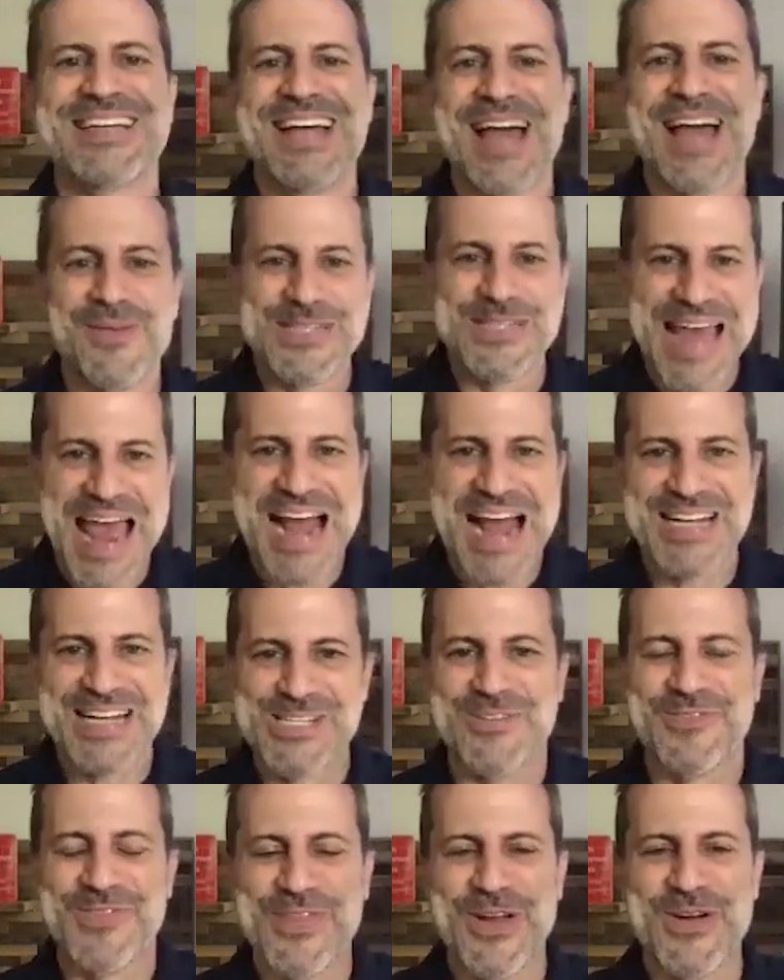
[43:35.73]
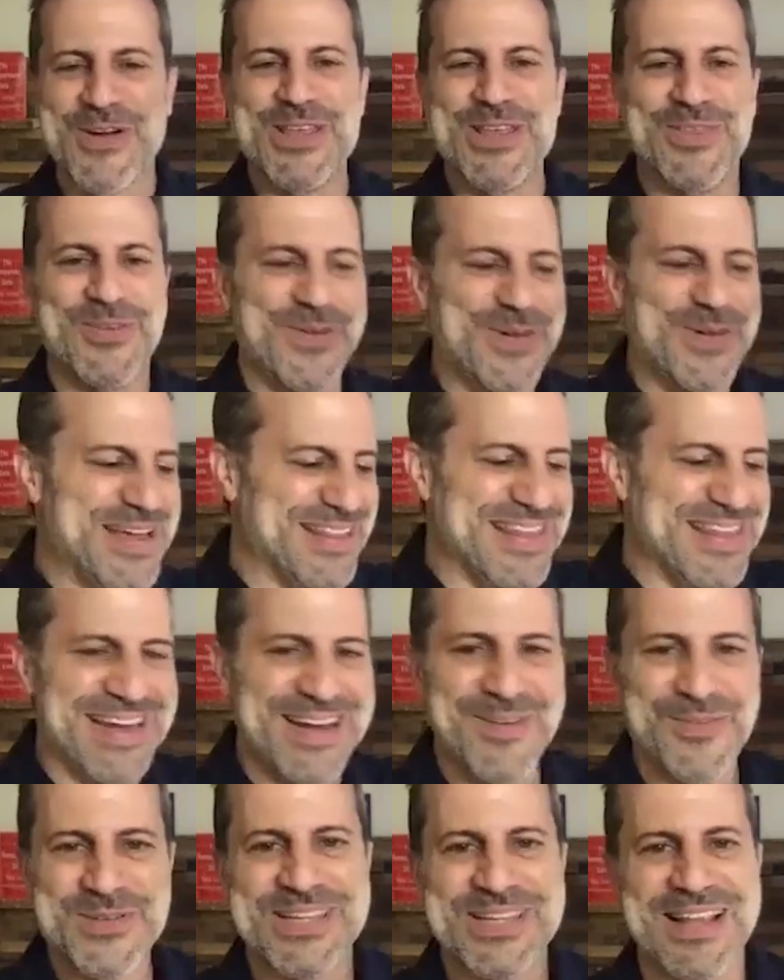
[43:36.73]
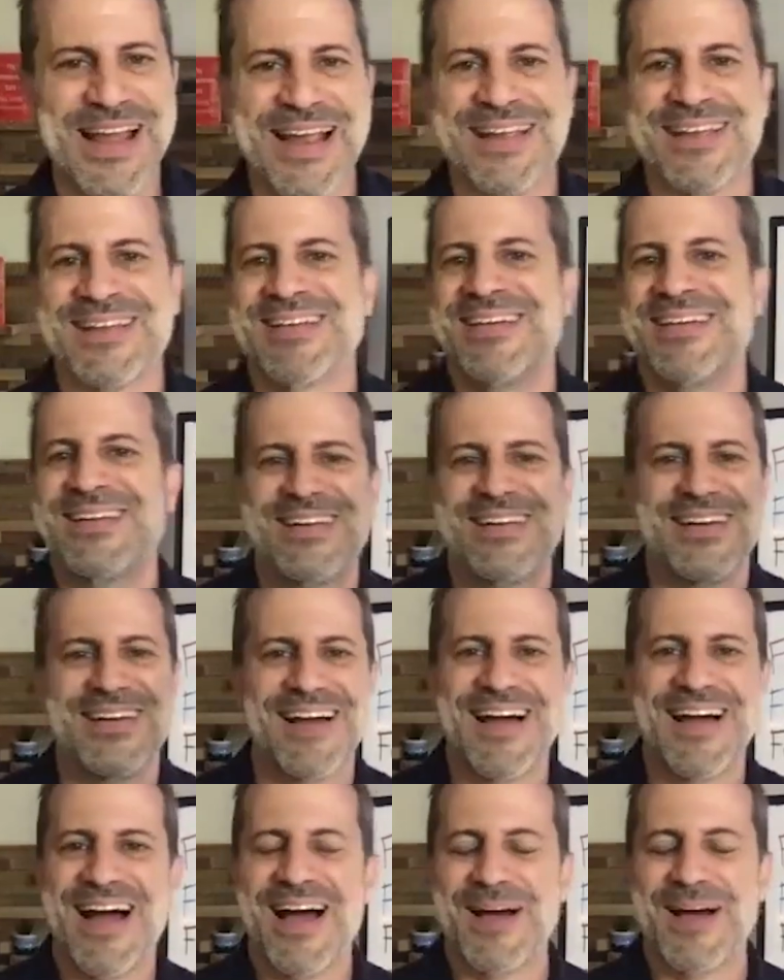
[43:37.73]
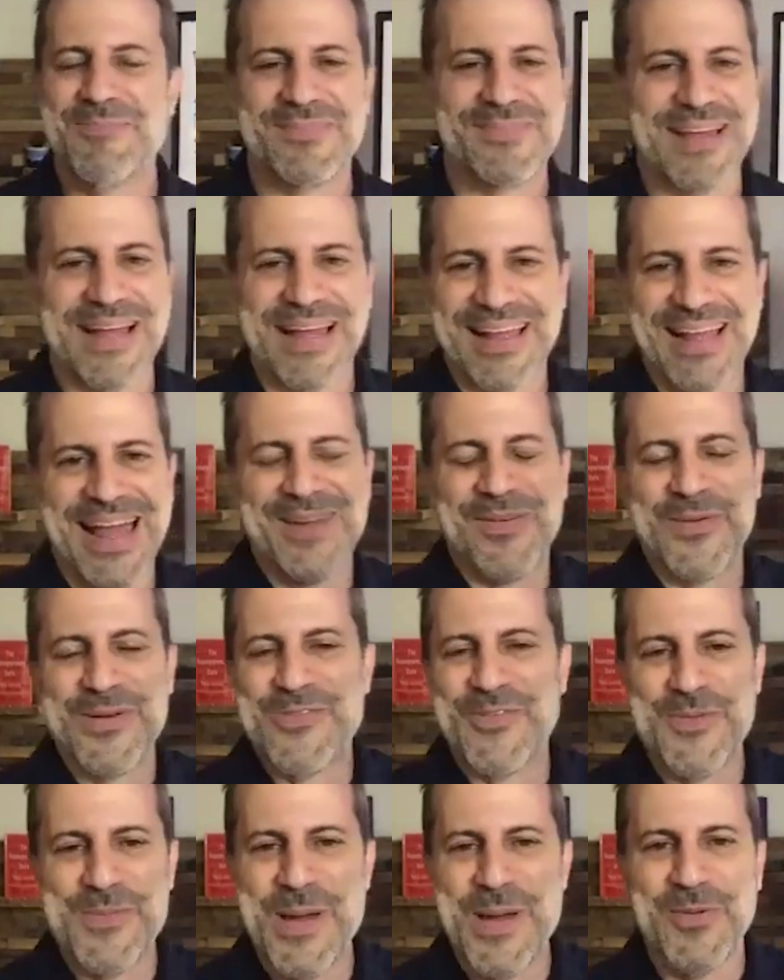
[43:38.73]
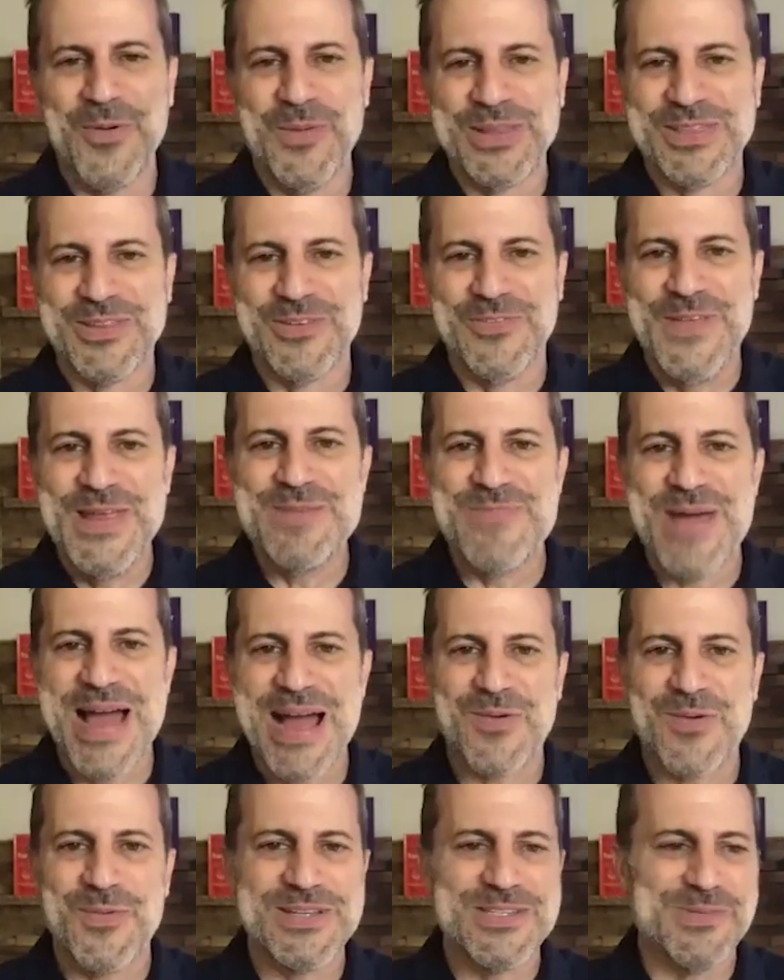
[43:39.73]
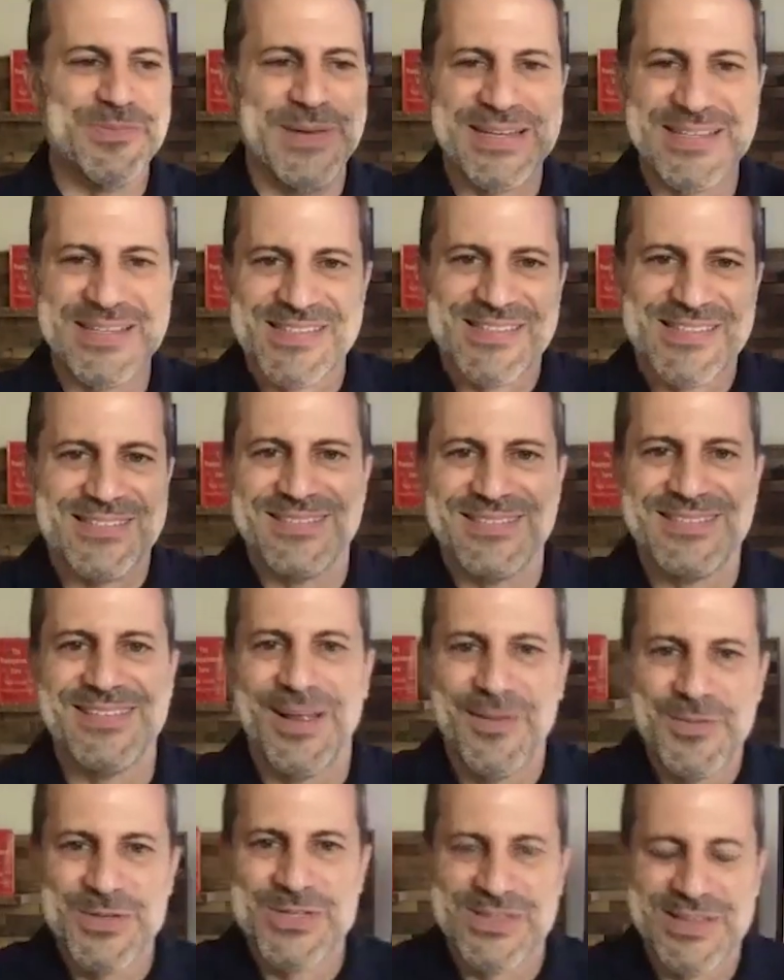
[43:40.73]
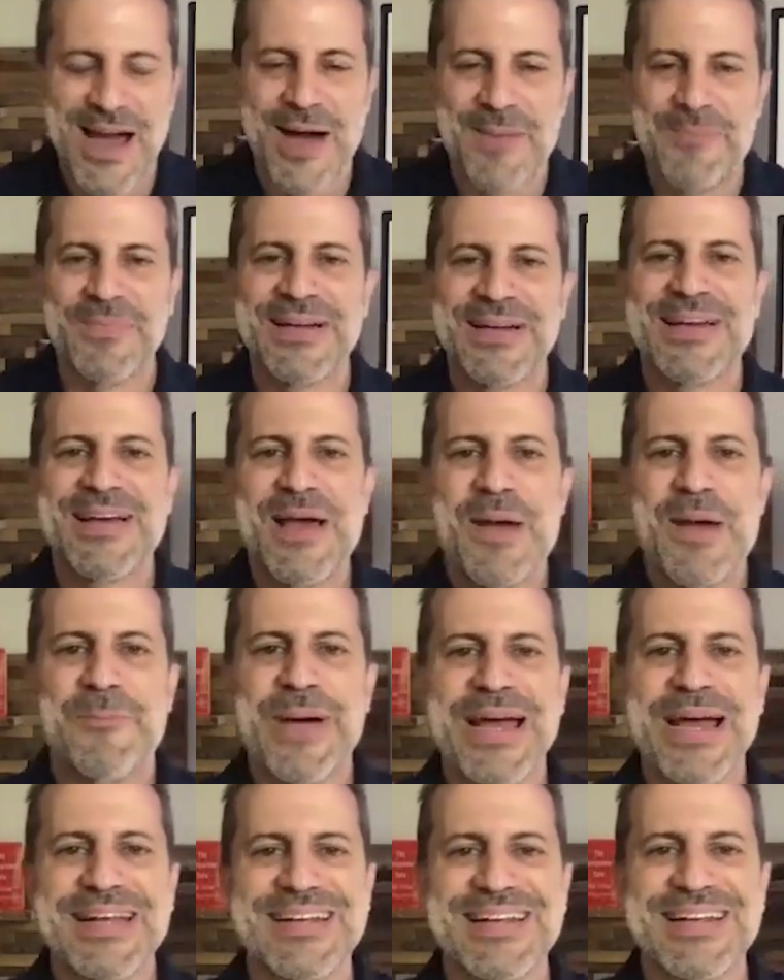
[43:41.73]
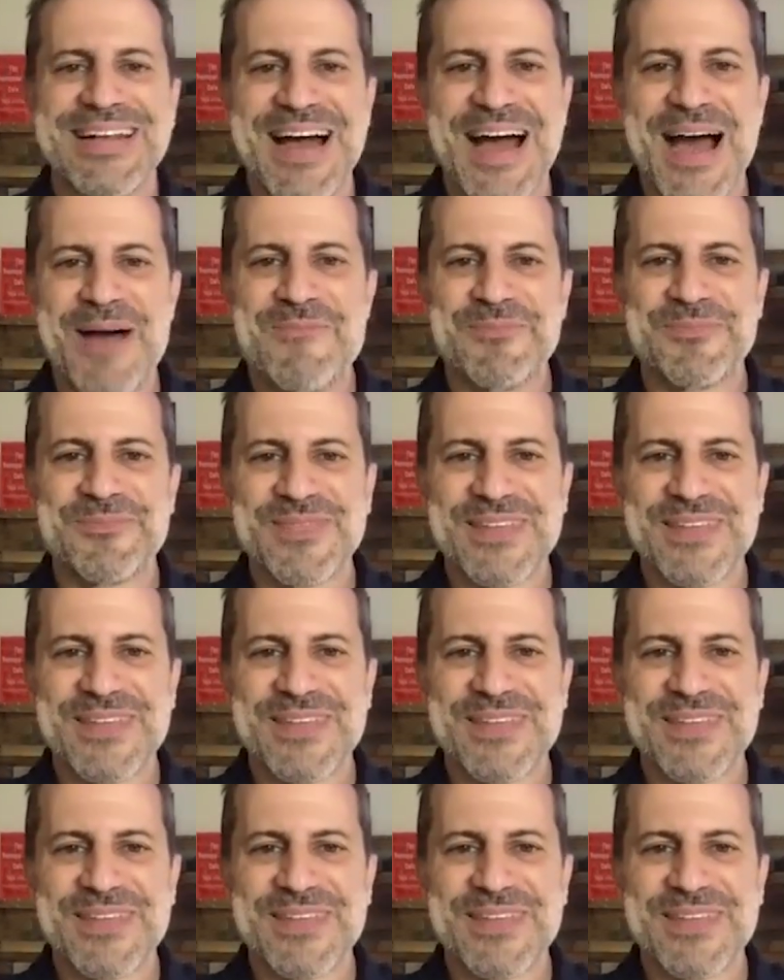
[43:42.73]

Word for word: I was X of 33. And then it was like, um, I, I don't even remember what the feedback was because it was dumb. But um,